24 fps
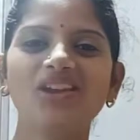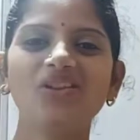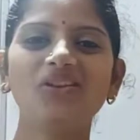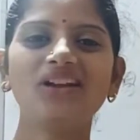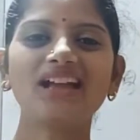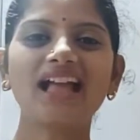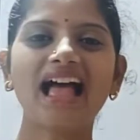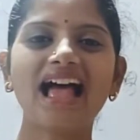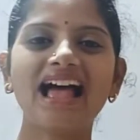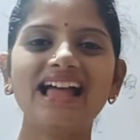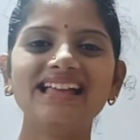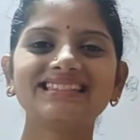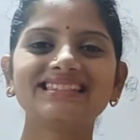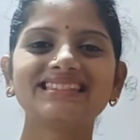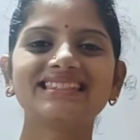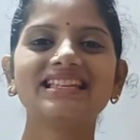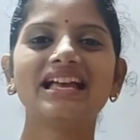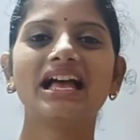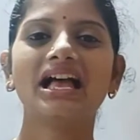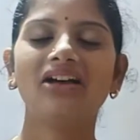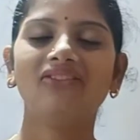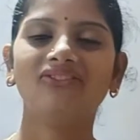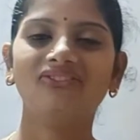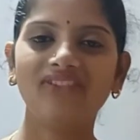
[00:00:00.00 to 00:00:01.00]
Hello guys,
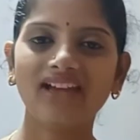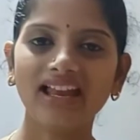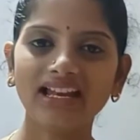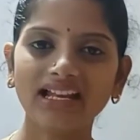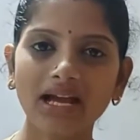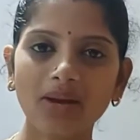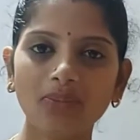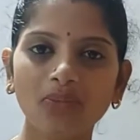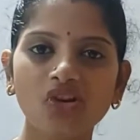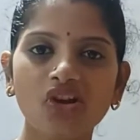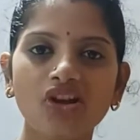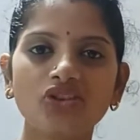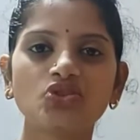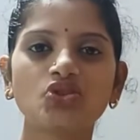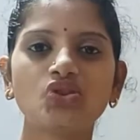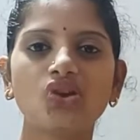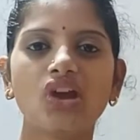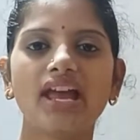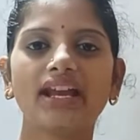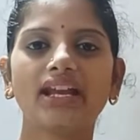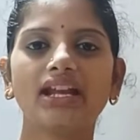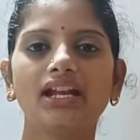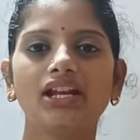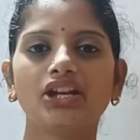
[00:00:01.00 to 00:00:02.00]
welcome to our
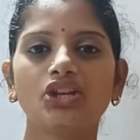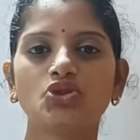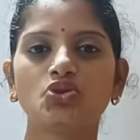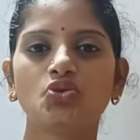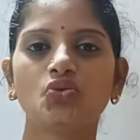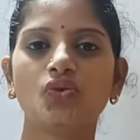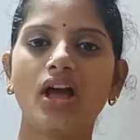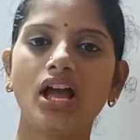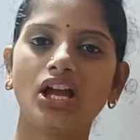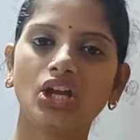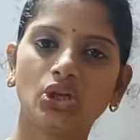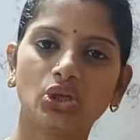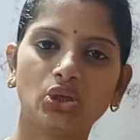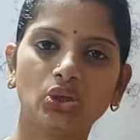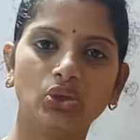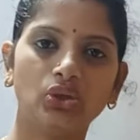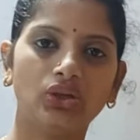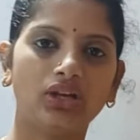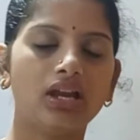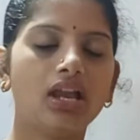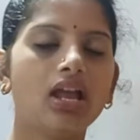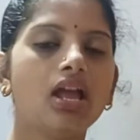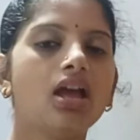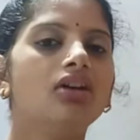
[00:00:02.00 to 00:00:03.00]
channel Vishwa Girl.
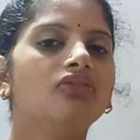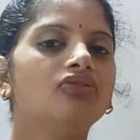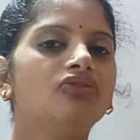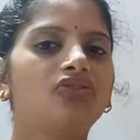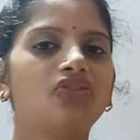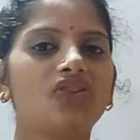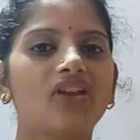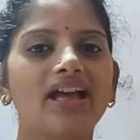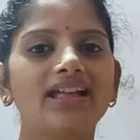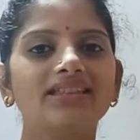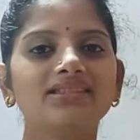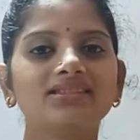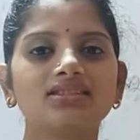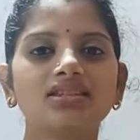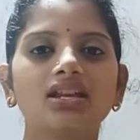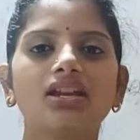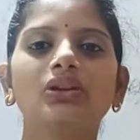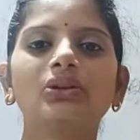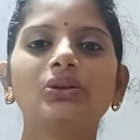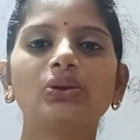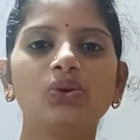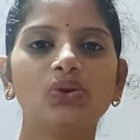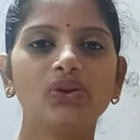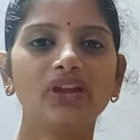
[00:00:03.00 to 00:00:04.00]
Friends,
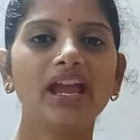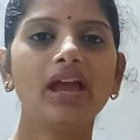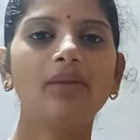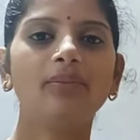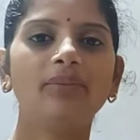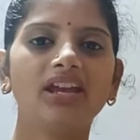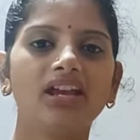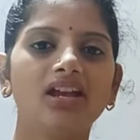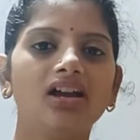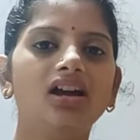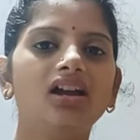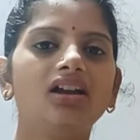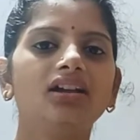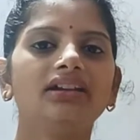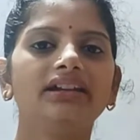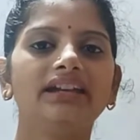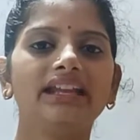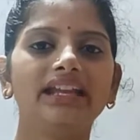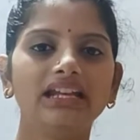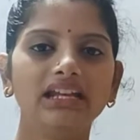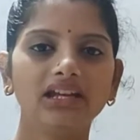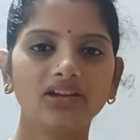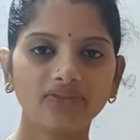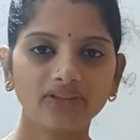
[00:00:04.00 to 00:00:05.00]
today I'm here
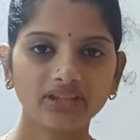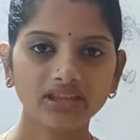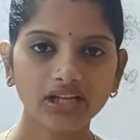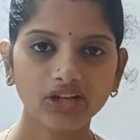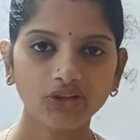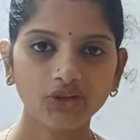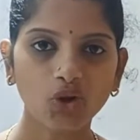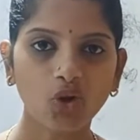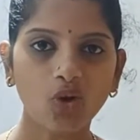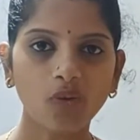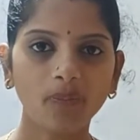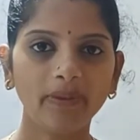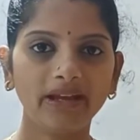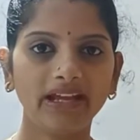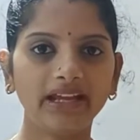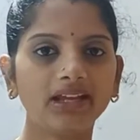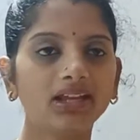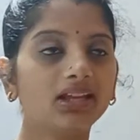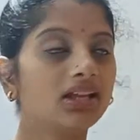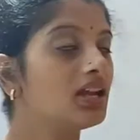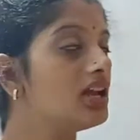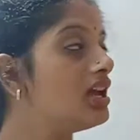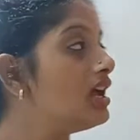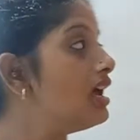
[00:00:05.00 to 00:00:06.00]
dealing with the
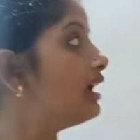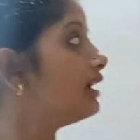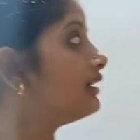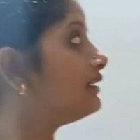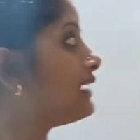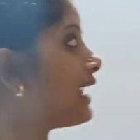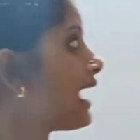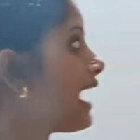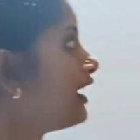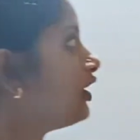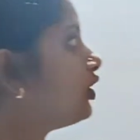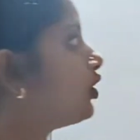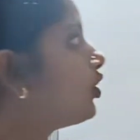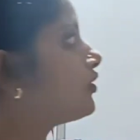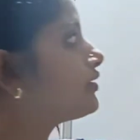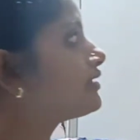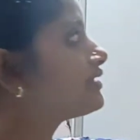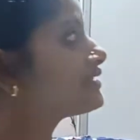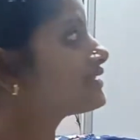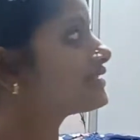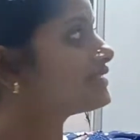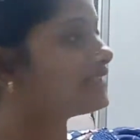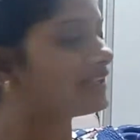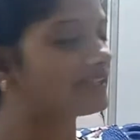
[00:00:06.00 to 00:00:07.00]
topic
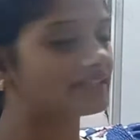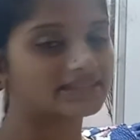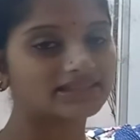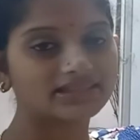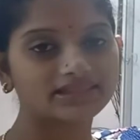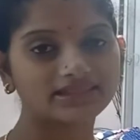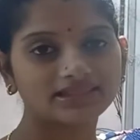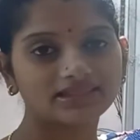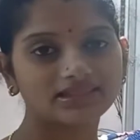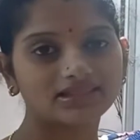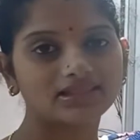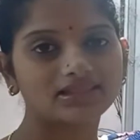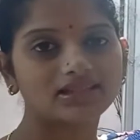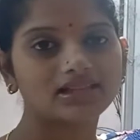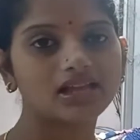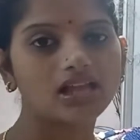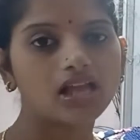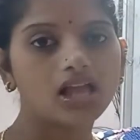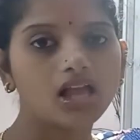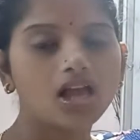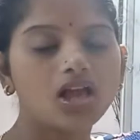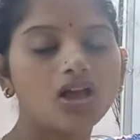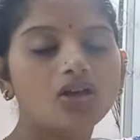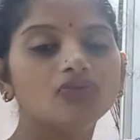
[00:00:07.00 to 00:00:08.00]
nylon-6.
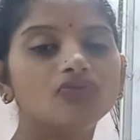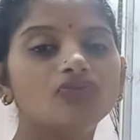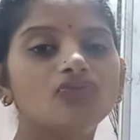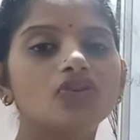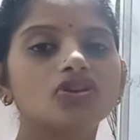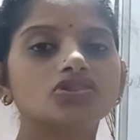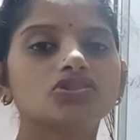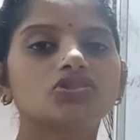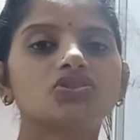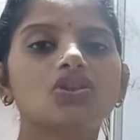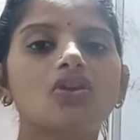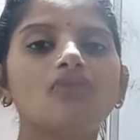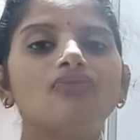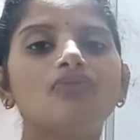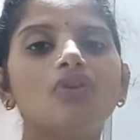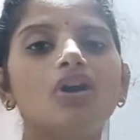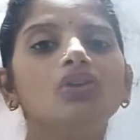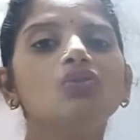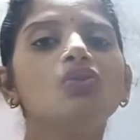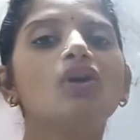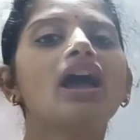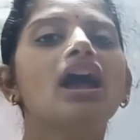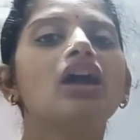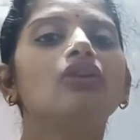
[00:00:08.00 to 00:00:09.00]
First of all,
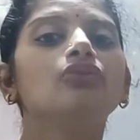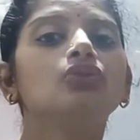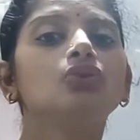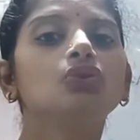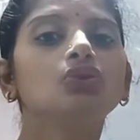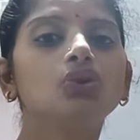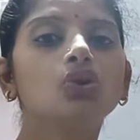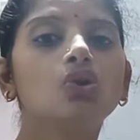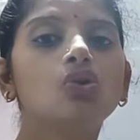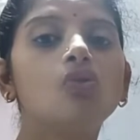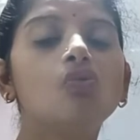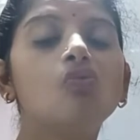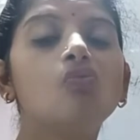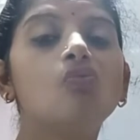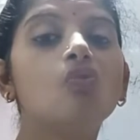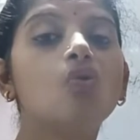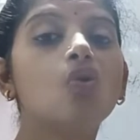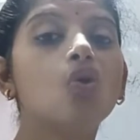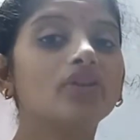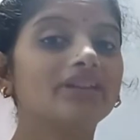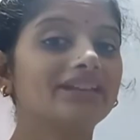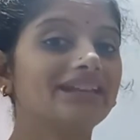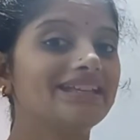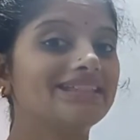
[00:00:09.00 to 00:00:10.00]
you have to know
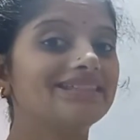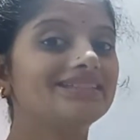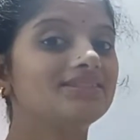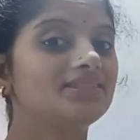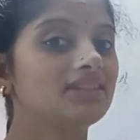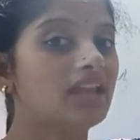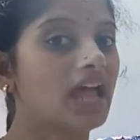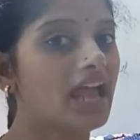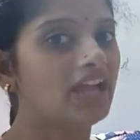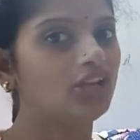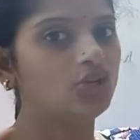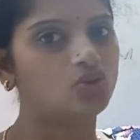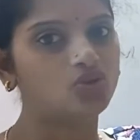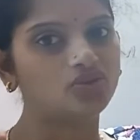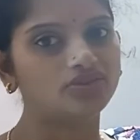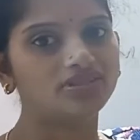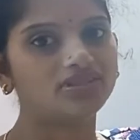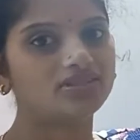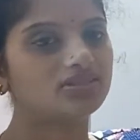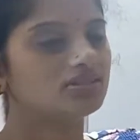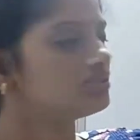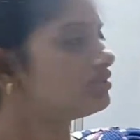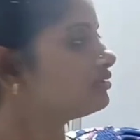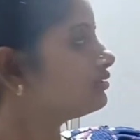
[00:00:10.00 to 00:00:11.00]
what is
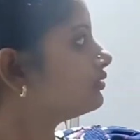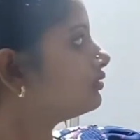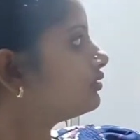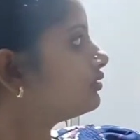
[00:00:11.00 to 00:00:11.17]
nylons.